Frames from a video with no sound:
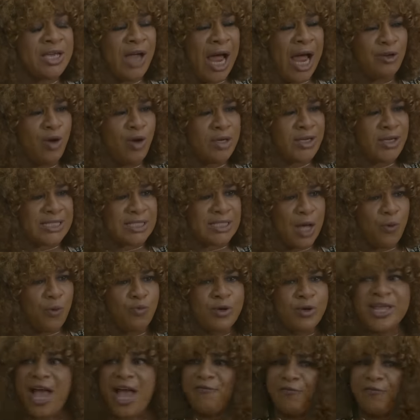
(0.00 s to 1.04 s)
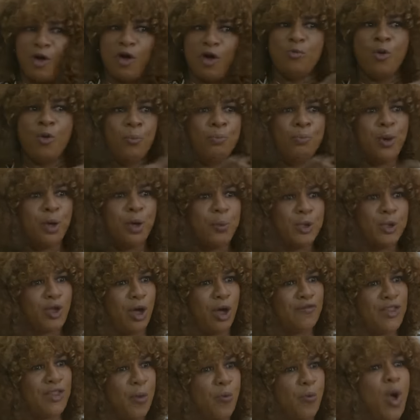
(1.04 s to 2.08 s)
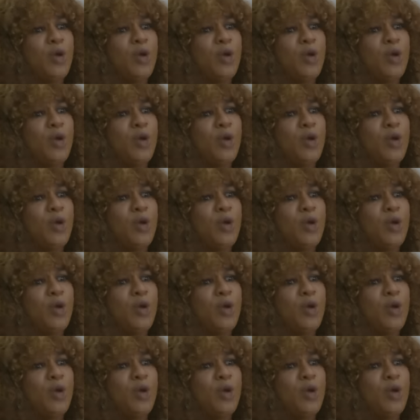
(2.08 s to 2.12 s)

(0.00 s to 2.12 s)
I don't understand. Hear from both of them.